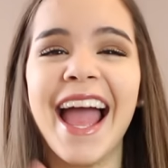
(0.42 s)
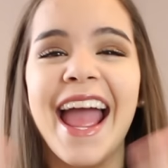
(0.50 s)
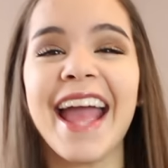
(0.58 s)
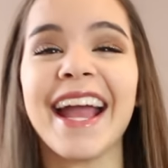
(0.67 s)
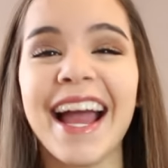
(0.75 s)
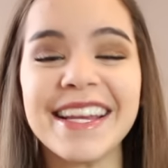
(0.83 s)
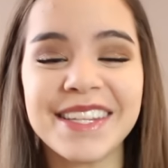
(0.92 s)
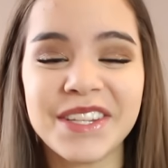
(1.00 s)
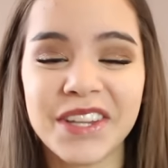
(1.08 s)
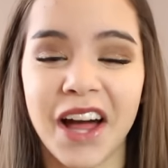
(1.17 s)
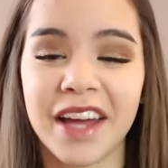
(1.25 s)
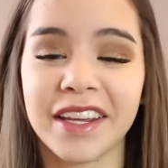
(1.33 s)
Hey guys,
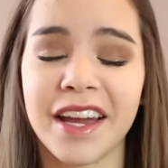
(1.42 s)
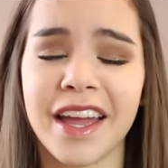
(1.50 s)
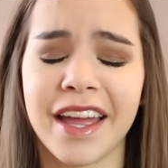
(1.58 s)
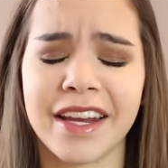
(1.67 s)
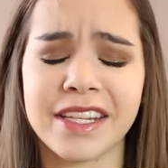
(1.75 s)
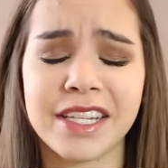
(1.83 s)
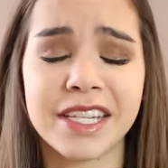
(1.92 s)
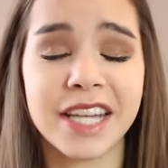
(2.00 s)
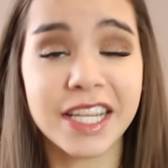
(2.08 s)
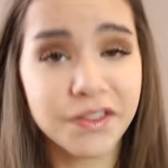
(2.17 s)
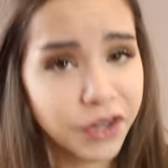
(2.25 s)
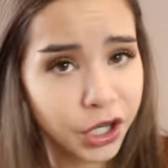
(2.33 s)
it's Claudia and in
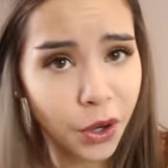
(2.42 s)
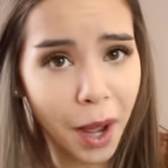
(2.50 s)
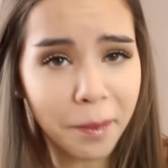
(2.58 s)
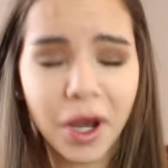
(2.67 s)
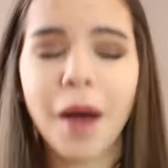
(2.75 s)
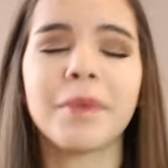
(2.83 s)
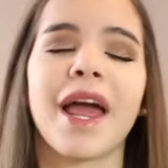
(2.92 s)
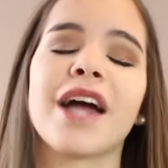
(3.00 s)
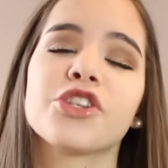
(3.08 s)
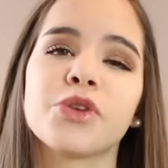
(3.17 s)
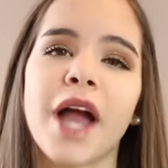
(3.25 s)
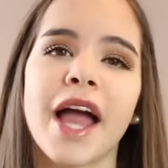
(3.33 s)
today's video I'm coming
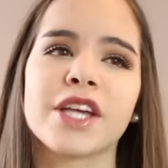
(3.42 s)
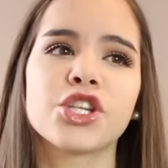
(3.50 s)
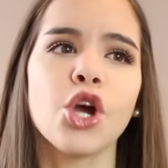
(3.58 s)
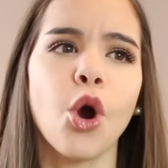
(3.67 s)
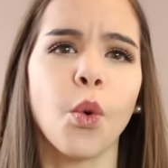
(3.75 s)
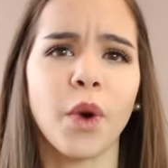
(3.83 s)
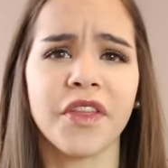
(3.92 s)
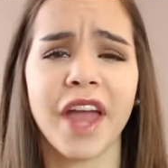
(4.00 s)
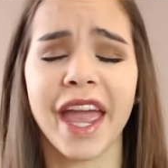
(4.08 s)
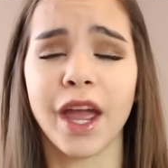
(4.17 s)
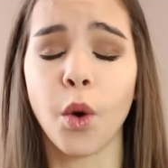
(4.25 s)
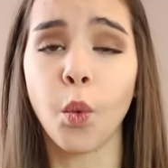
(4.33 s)
at you guys with
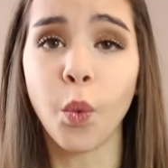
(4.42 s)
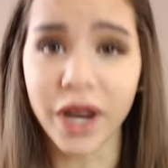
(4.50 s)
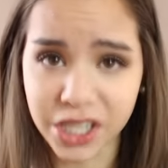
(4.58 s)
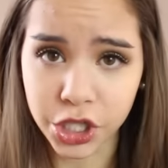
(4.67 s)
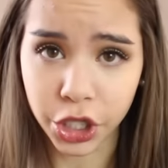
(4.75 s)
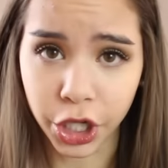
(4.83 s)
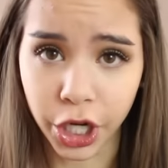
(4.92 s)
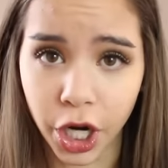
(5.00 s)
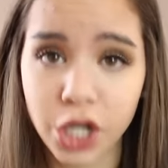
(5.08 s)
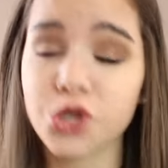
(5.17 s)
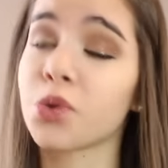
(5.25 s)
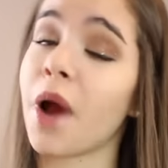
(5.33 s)
a
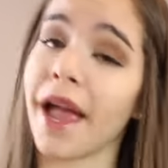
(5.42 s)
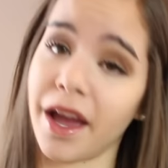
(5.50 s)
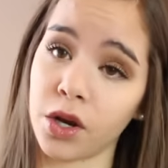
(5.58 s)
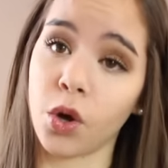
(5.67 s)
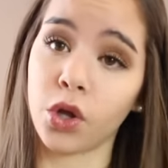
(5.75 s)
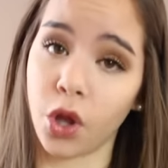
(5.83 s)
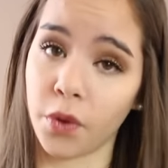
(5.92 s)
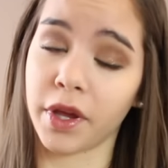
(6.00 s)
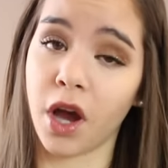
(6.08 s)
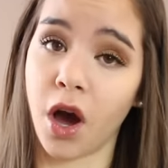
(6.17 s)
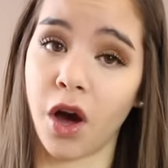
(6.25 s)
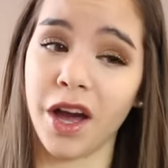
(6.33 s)
winter try on
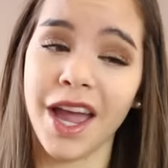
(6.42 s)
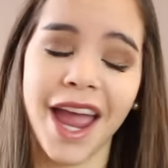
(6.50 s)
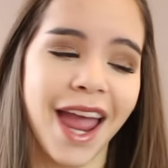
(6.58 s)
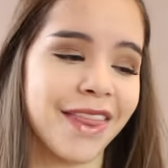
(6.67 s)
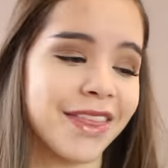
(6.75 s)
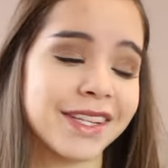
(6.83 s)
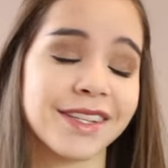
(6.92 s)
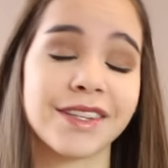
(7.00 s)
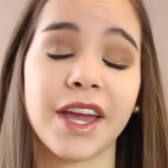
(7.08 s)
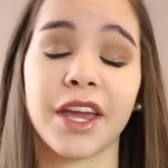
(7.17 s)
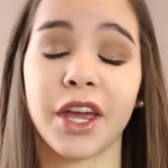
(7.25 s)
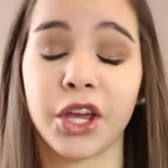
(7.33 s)
clothing haul and this
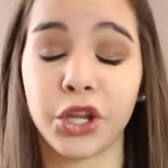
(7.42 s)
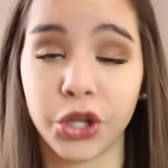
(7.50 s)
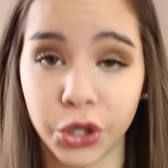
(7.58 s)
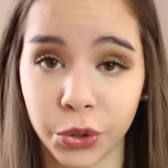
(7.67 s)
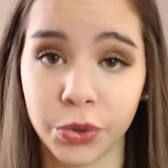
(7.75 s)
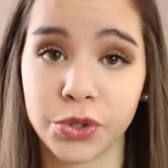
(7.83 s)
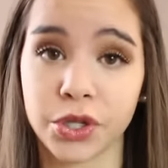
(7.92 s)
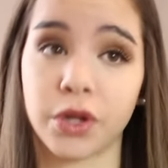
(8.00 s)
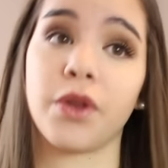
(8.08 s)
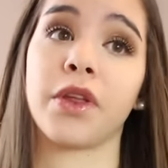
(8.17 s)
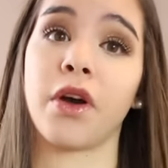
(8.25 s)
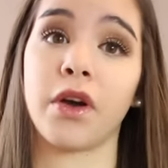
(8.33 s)
is a huge
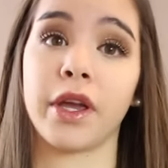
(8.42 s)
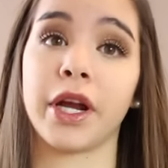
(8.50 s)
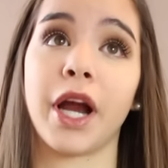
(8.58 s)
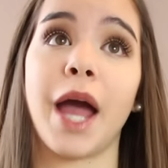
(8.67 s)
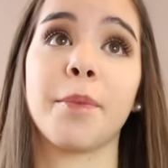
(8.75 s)
clothing haul here.